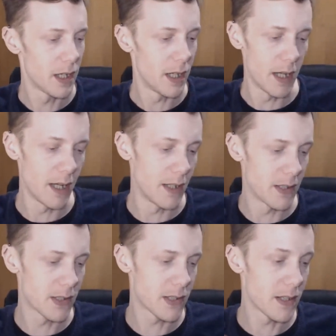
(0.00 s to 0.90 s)

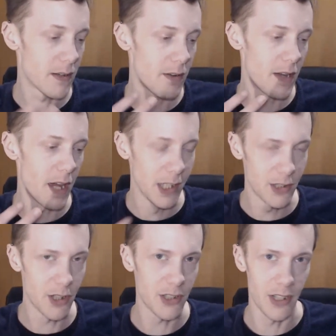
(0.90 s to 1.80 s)
is
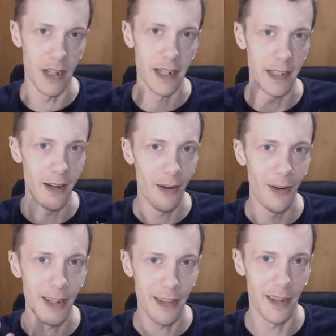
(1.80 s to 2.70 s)
interestingly
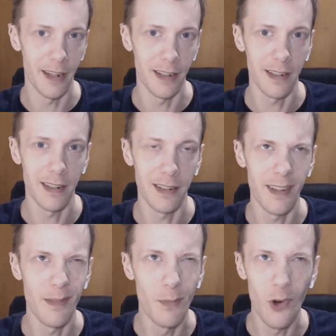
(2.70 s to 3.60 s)
i think
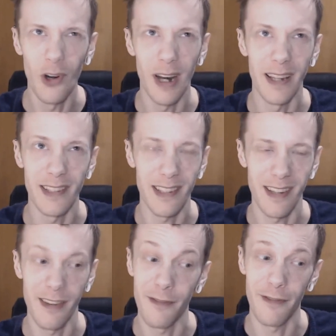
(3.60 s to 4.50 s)
more or less
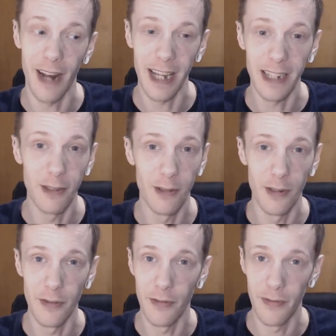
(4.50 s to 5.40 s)
a flanker
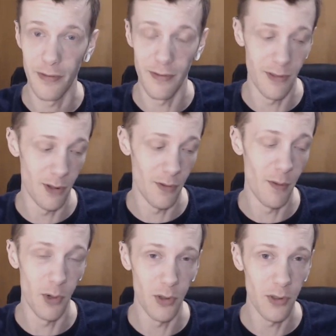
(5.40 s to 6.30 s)
of nouveau
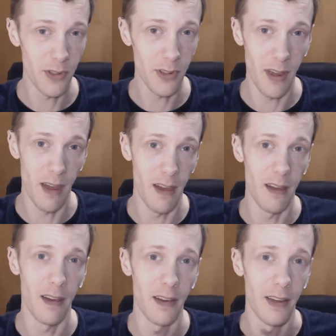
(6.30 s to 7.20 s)
monde
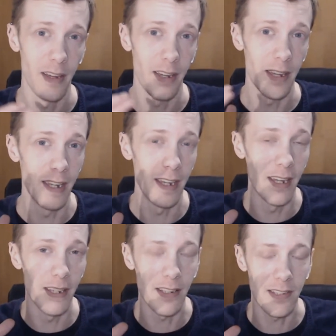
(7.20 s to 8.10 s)
uh, it,
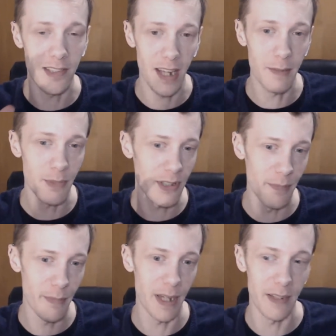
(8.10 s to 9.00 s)
it seems to
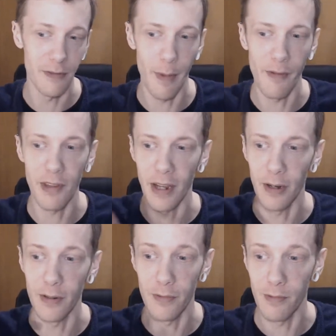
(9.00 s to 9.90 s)
me from everything
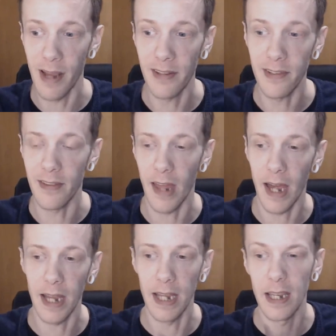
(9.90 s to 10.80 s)
i've read
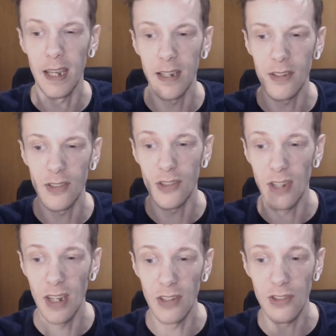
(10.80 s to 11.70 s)
that it, it
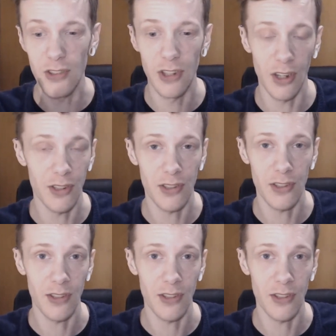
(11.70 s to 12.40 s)
is just